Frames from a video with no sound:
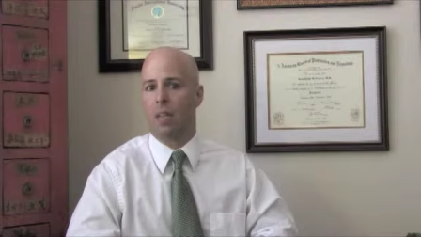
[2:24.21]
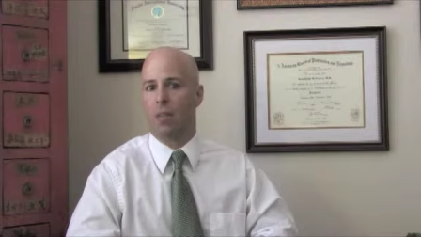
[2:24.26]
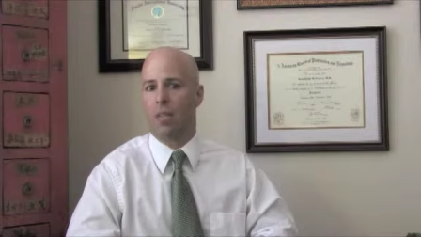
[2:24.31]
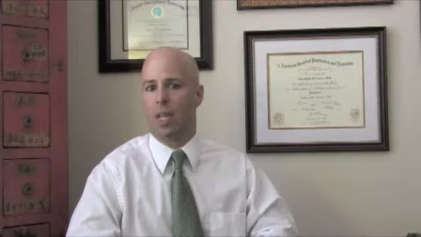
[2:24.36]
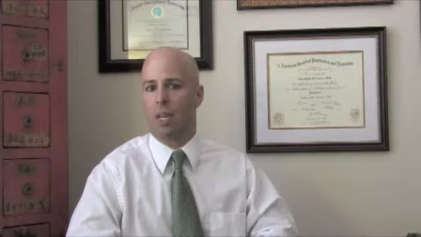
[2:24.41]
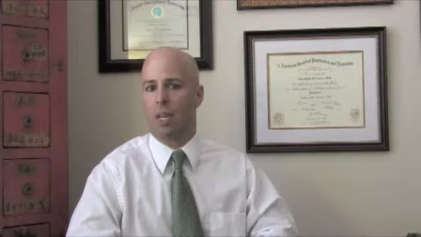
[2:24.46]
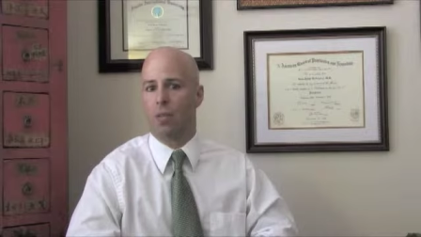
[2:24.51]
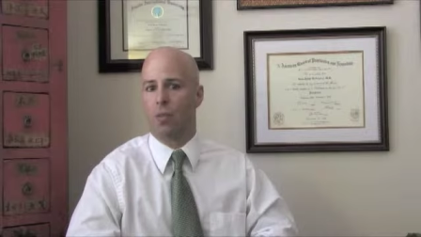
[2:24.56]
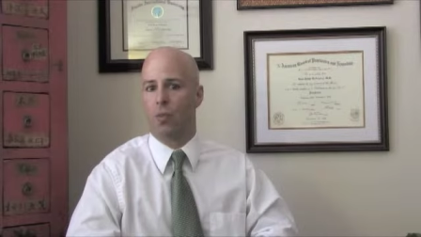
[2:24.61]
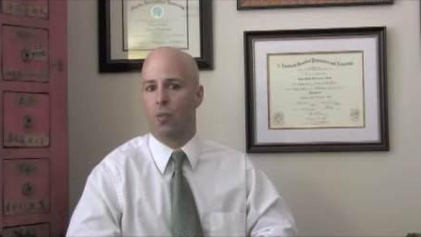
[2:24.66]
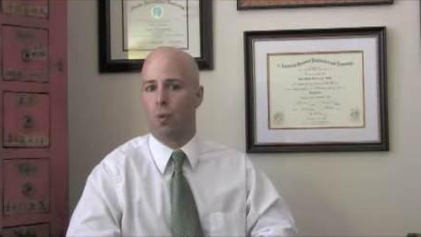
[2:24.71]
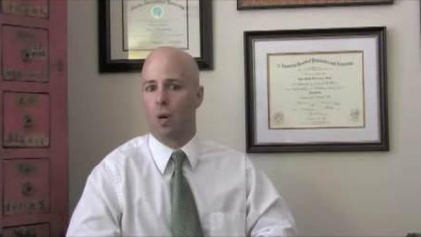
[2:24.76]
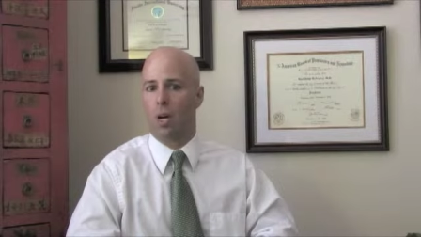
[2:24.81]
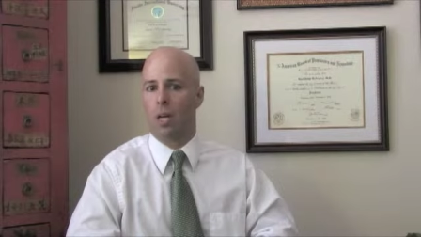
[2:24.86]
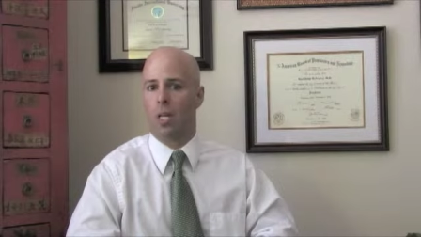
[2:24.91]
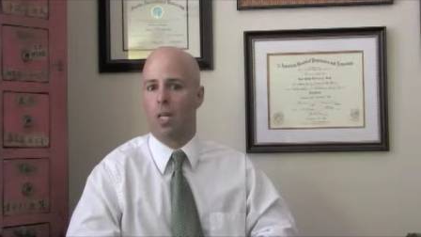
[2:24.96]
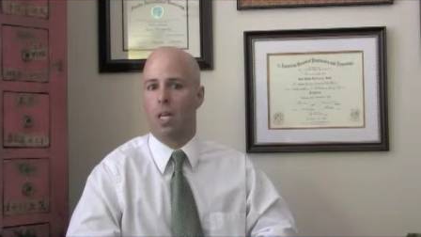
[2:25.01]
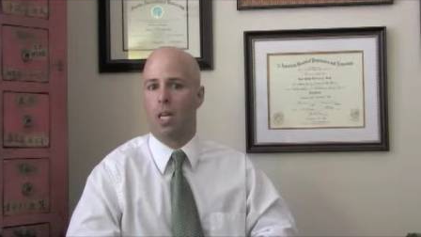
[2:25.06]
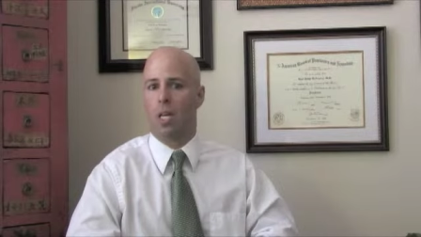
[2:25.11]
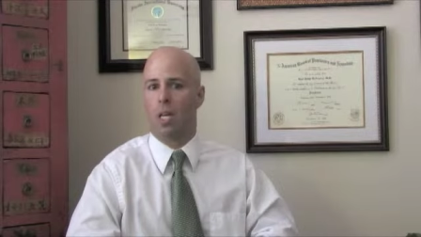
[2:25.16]
That is
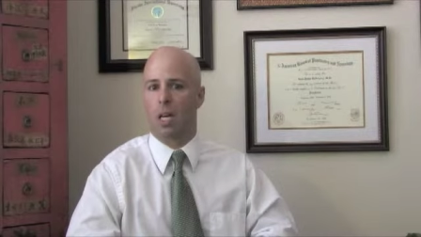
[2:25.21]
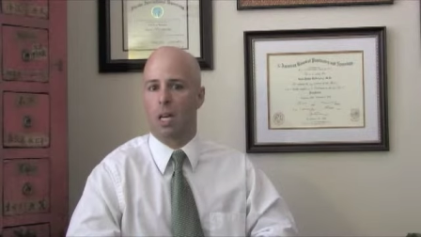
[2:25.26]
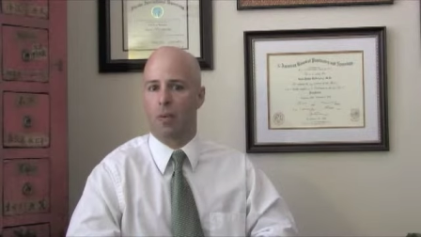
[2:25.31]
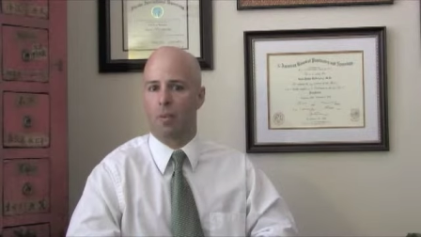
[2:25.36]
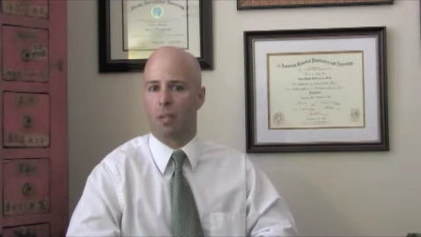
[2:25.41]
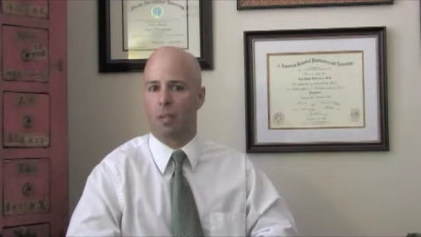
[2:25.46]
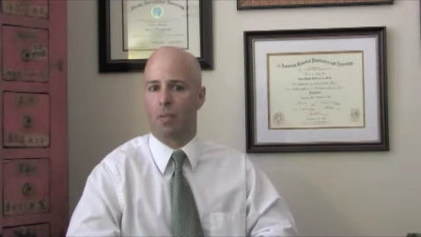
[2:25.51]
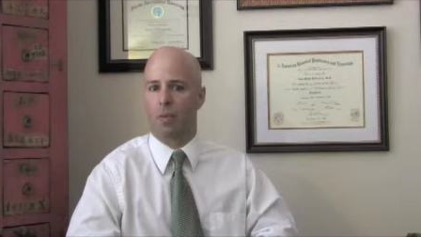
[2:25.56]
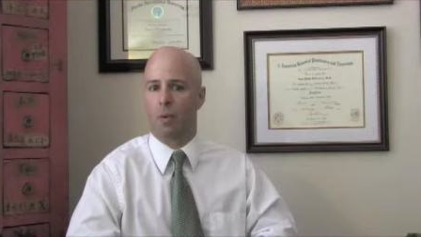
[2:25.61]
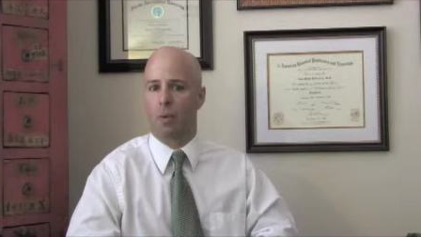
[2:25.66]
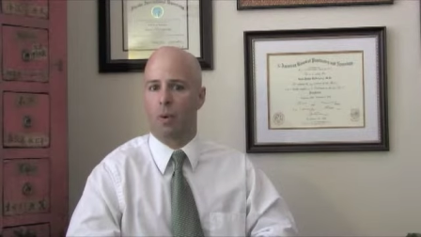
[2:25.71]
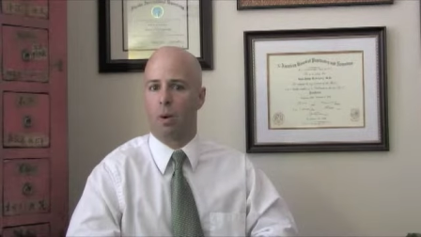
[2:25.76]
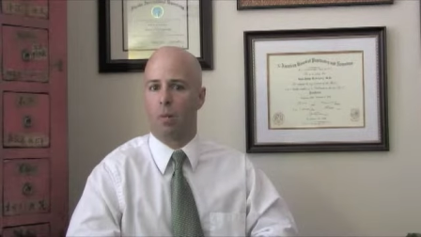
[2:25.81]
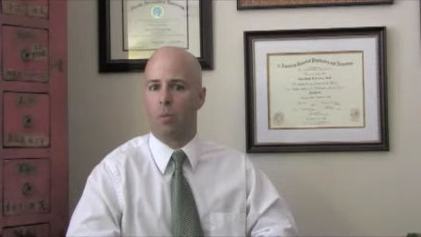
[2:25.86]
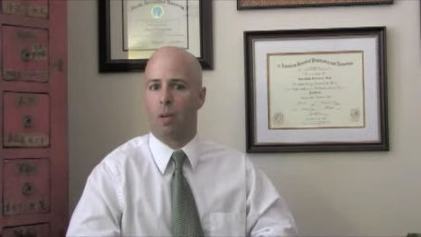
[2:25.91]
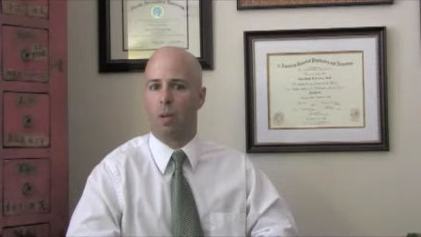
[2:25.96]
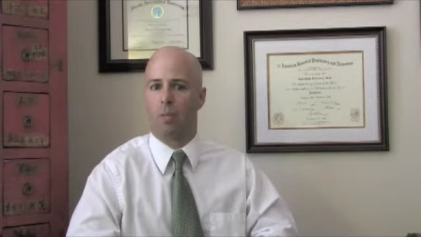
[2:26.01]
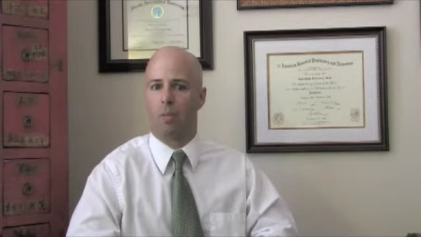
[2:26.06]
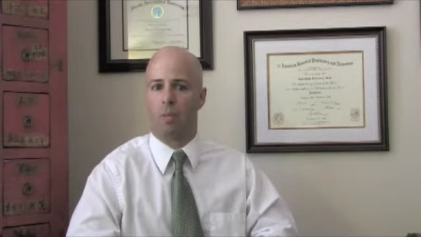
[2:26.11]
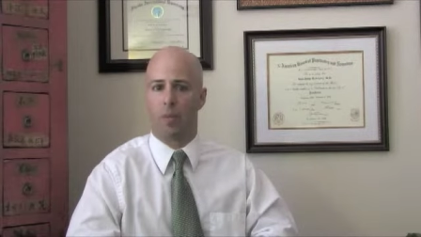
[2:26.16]
one common
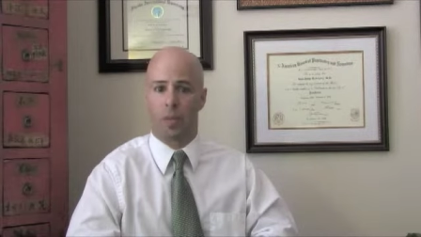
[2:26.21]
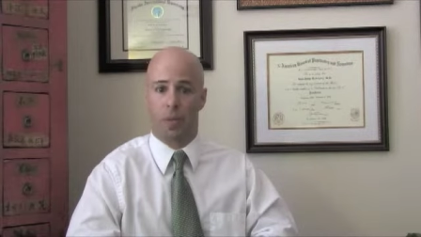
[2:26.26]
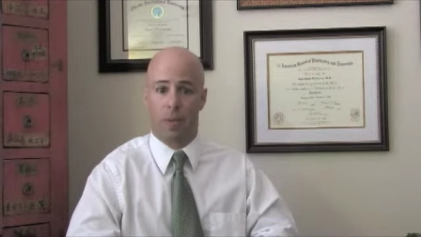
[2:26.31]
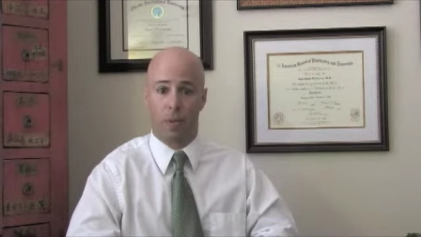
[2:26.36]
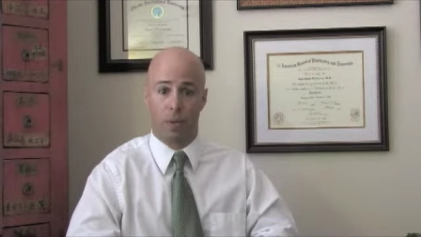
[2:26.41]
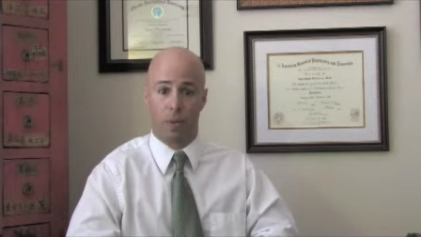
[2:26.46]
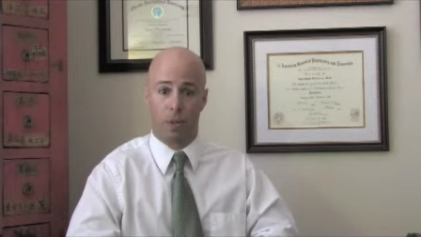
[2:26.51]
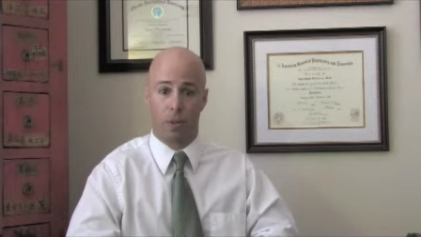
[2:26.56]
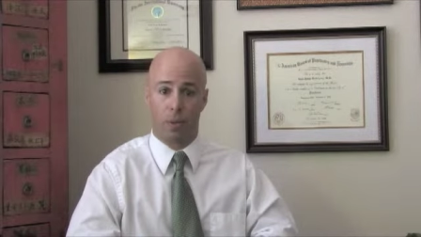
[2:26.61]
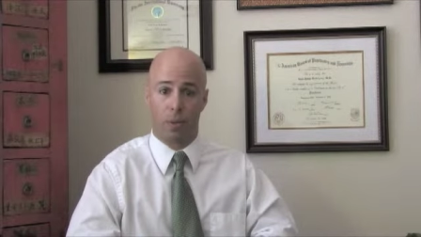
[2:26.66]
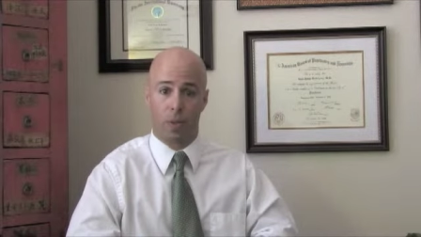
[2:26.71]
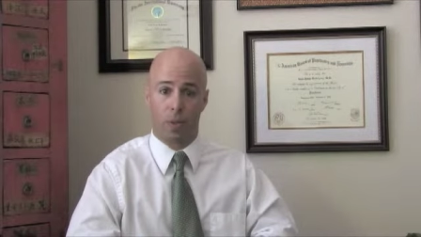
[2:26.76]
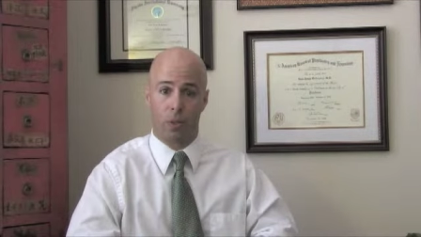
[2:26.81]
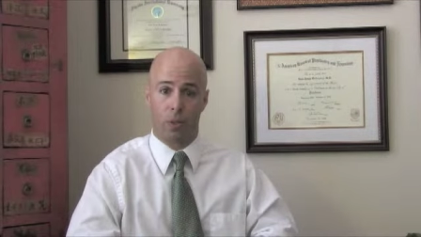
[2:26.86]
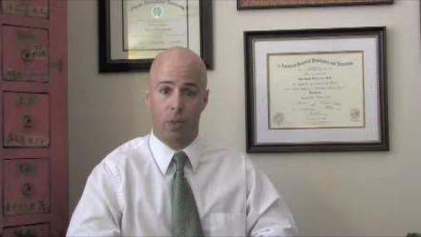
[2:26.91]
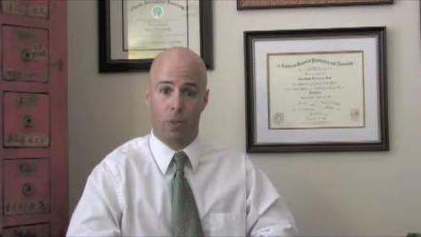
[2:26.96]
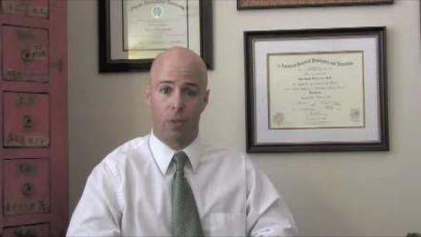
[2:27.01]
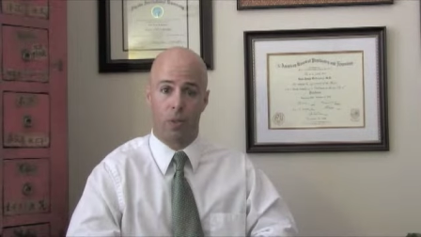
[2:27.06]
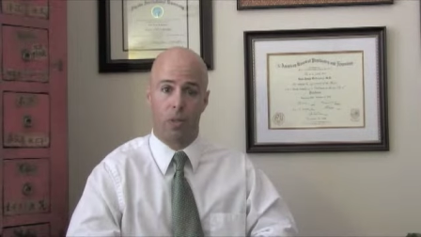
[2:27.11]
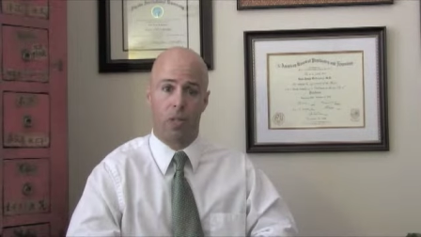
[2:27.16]
form of methadone
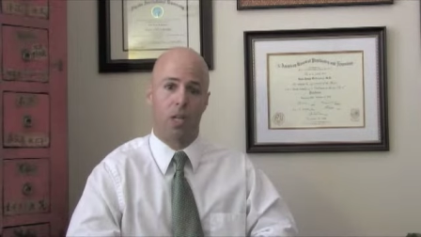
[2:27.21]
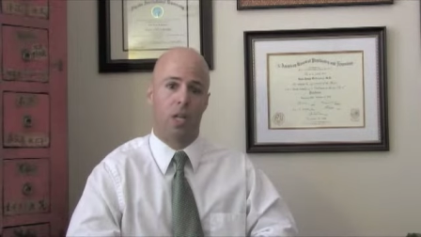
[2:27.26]
overdose.